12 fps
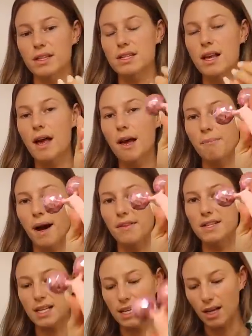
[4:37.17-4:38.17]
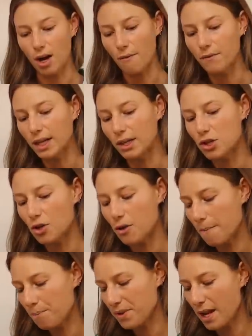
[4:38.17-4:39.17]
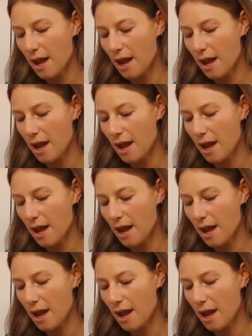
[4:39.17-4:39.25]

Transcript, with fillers: It's by The Skinny Confidential.